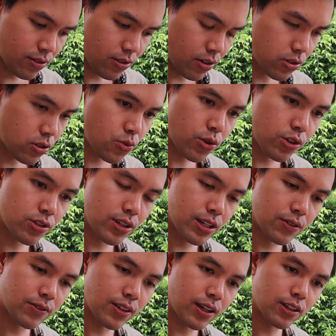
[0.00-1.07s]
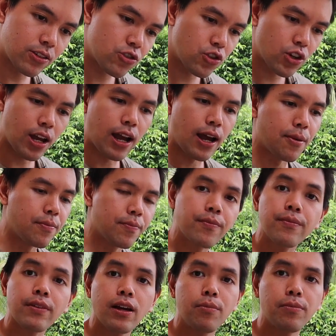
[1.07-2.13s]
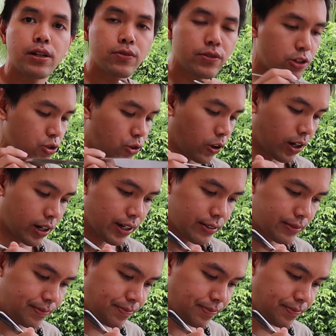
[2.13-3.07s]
So I just want to give that jam a bit of a try.